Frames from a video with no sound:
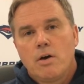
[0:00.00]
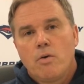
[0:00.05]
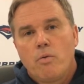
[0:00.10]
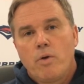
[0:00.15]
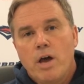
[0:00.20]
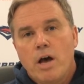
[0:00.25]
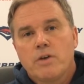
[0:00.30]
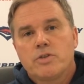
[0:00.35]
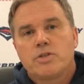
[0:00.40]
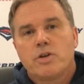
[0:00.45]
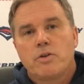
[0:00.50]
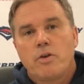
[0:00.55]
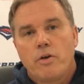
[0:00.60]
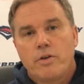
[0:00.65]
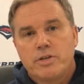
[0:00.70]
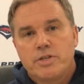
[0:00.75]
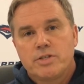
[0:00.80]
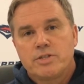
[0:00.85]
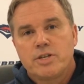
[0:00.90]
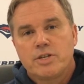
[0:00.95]
We also know
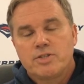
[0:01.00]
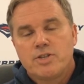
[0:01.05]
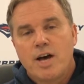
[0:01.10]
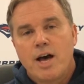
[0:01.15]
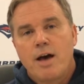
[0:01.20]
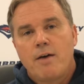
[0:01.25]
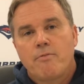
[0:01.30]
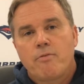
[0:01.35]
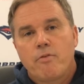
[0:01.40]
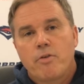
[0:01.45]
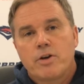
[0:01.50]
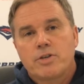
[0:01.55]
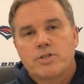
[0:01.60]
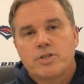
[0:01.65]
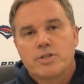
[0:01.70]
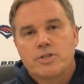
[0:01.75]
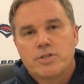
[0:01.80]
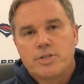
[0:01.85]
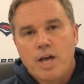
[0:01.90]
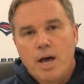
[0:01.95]
this is a time for us
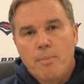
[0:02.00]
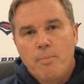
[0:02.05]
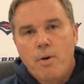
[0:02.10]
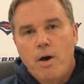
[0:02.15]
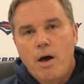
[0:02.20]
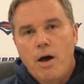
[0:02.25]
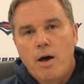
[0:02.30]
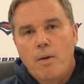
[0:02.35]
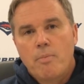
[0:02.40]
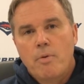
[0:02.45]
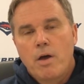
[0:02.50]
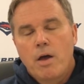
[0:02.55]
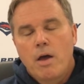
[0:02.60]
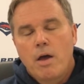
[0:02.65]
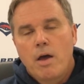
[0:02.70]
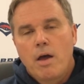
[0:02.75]
to step up